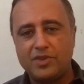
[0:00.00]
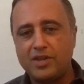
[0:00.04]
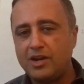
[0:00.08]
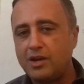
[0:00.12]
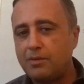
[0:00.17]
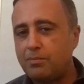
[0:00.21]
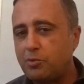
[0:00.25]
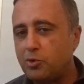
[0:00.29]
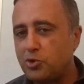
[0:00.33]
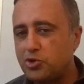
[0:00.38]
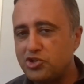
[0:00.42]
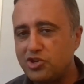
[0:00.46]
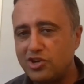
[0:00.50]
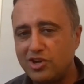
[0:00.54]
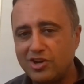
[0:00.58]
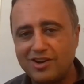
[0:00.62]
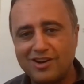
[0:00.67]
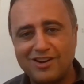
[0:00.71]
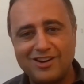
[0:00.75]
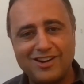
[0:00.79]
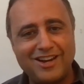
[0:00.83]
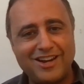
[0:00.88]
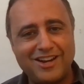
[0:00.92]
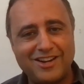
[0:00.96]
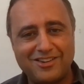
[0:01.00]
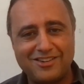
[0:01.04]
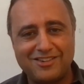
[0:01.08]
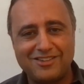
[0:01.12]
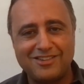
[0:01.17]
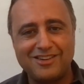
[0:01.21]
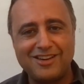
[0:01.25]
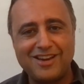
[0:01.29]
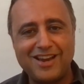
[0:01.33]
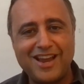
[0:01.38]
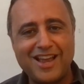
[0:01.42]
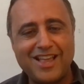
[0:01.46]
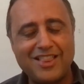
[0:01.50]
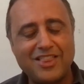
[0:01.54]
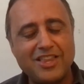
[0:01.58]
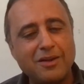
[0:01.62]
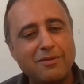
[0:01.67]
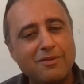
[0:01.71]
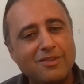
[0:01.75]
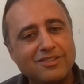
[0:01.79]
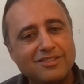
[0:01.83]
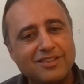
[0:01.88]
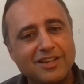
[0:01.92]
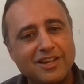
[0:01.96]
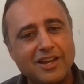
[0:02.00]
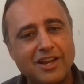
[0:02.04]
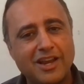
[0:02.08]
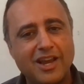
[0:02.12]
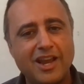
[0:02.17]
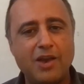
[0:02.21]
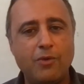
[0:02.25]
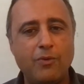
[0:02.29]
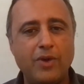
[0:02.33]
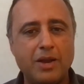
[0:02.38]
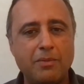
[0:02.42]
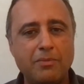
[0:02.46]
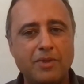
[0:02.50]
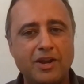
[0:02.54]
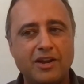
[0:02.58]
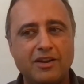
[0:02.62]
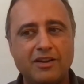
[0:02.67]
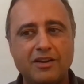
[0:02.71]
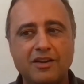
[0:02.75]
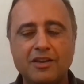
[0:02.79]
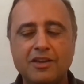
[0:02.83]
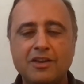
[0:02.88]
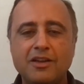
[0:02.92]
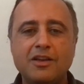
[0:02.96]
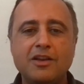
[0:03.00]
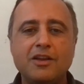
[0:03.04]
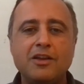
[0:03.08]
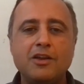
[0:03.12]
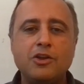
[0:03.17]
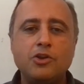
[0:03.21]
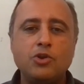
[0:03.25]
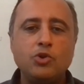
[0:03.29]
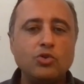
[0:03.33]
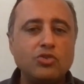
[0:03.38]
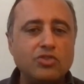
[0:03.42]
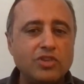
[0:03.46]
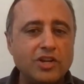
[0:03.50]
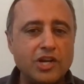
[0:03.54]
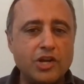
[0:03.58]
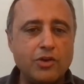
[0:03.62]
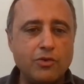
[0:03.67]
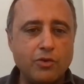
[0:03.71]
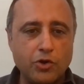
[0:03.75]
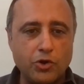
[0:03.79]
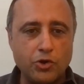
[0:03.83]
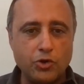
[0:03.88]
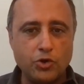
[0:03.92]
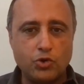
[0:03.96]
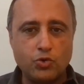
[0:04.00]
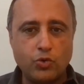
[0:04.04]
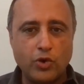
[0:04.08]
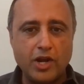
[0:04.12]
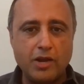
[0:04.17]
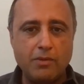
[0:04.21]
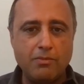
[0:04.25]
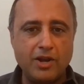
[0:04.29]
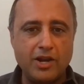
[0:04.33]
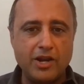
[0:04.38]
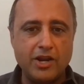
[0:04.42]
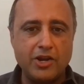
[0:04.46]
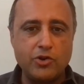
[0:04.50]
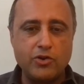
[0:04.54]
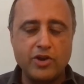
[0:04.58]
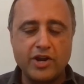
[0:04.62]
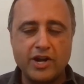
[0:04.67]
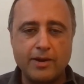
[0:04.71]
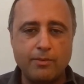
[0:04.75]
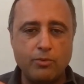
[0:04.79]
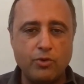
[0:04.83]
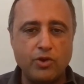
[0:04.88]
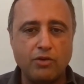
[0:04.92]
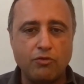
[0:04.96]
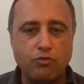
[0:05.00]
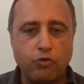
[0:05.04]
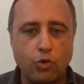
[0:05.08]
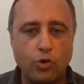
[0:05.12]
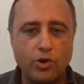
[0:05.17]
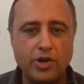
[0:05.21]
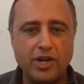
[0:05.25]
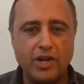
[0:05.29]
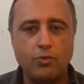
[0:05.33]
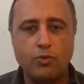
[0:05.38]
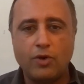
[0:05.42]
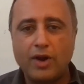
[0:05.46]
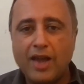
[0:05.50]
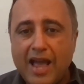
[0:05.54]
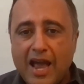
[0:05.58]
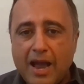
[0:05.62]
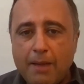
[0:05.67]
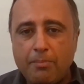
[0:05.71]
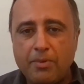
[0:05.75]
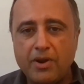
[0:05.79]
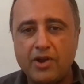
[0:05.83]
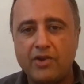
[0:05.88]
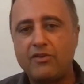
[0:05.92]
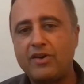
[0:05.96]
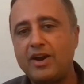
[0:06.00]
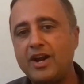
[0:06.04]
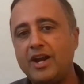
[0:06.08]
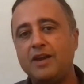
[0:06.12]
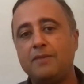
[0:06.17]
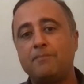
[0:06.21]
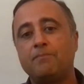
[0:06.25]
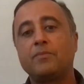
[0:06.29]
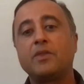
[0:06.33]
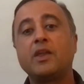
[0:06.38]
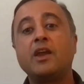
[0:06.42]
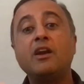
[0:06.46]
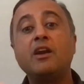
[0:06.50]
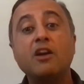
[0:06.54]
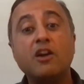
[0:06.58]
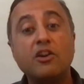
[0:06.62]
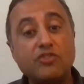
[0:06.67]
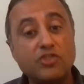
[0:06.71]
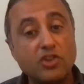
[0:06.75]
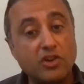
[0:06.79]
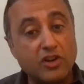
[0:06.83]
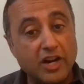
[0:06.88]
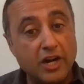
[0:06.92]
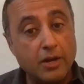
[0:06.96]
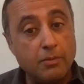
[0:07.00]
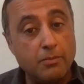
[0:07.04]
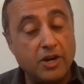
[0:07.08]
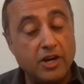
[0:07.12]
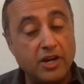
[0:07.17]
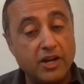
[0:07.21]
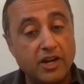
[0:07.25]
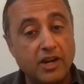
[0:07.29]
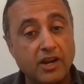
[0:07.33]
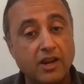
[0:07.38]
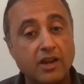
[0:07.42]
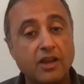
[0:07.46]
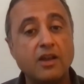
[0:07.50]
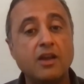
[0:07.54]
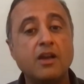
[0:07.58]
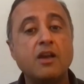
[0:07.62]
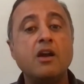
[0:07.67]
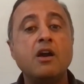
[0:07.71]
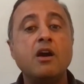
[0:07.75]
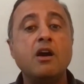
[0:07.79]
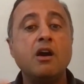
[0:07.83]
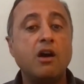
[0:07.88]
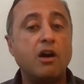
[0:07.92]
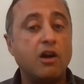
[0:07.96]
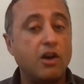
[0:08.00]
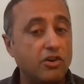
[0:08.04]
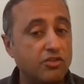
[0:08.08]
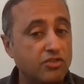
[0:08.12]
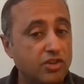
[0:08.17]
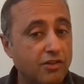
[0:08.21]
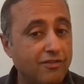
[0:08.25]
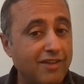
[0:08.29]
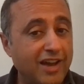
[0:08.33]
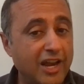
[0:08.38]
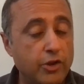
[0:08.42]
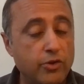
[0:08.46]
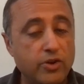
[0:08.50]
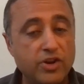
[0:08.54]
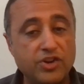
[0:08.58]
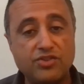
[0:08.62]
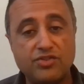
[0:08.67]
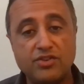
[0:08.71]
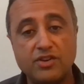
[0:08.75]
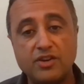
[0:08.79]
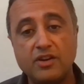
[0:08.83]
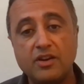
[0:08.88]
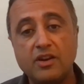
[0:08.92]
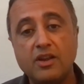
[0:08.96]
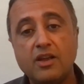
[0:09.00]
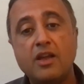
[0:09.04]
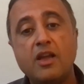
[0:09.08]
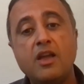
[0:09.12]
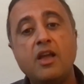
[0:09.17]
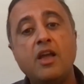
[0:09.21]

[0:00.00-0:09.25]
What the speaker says: They'll approach you a year later and they will see, hey, wait a minute. You said you were going to do 20 million, you ended up doing 14. What happened, right? It hurts your credibility, hurts your valuation.